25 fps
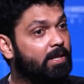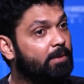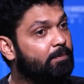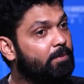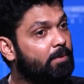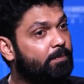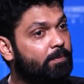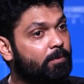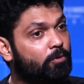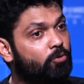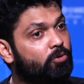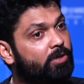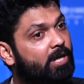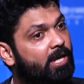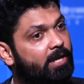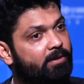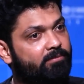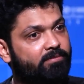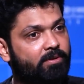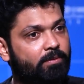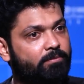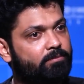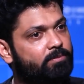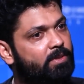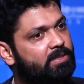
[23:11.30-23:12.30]
people who
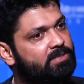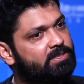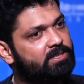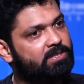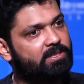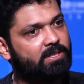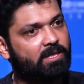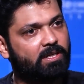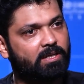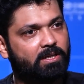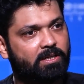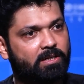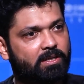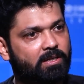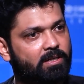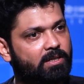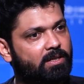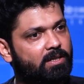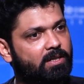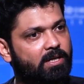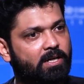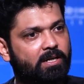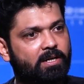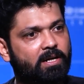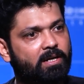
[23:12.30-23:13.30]
came from Dakshin
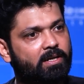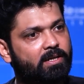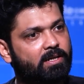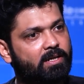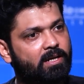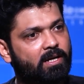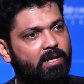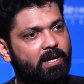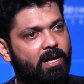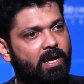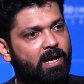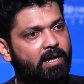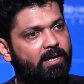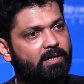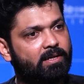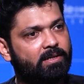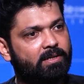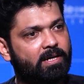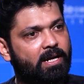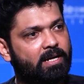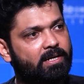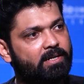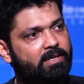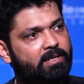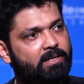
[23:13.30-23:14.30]

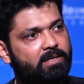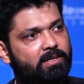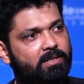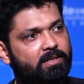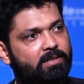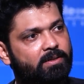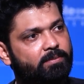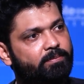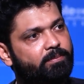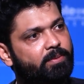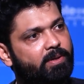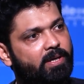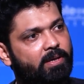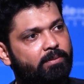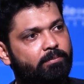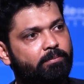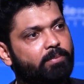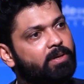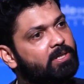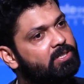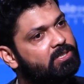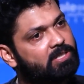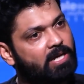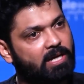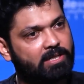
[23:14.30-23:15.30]
Karnataka and became
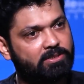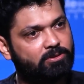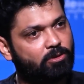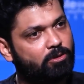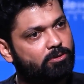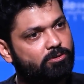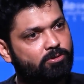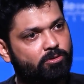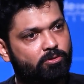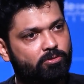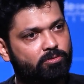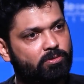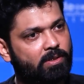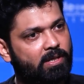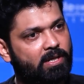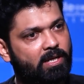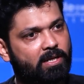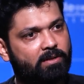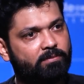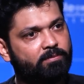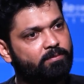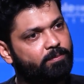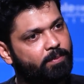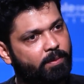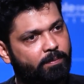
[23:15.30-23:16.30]
big stars also. There
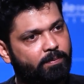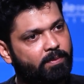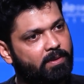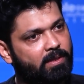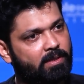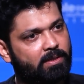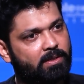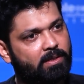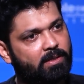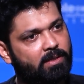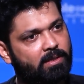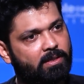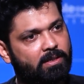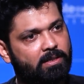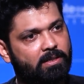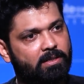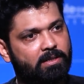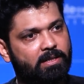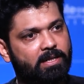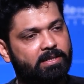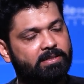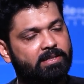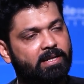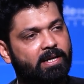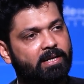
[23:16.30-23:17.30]
are people
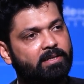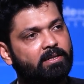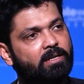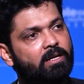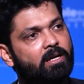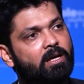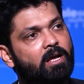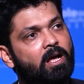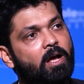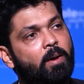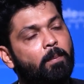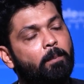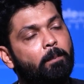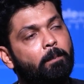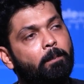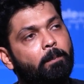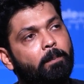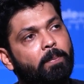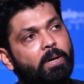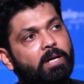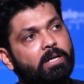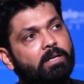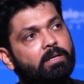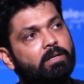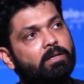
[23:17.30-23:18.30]
like that.
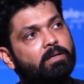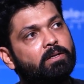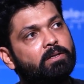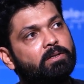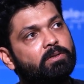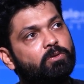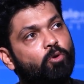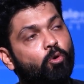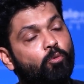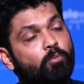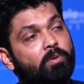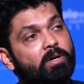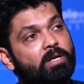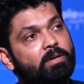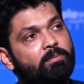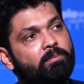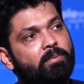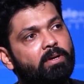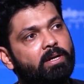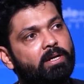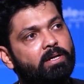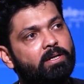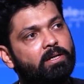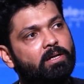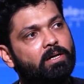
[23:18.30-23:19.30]
But nobody
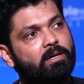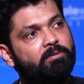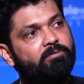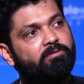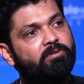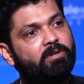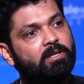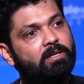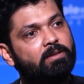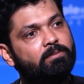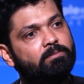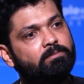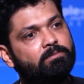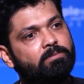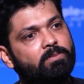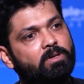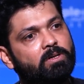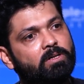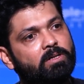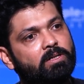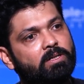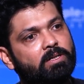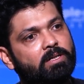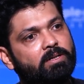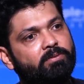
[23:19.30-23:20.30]
made a film
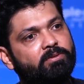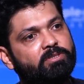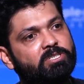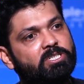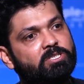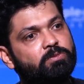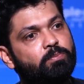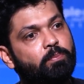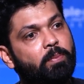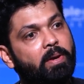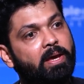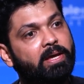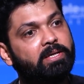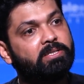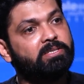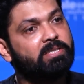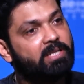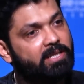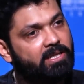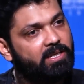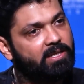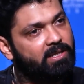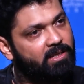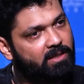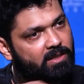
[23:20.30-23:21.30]
which is based
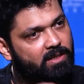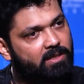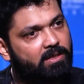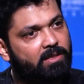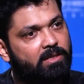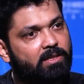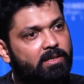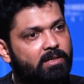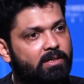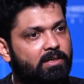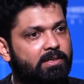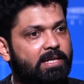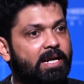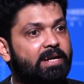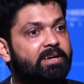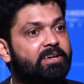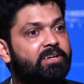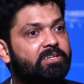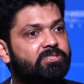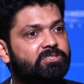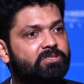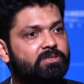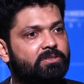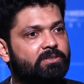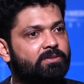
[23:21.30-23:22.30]
in that
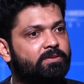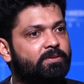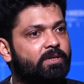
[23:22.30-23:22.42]
region.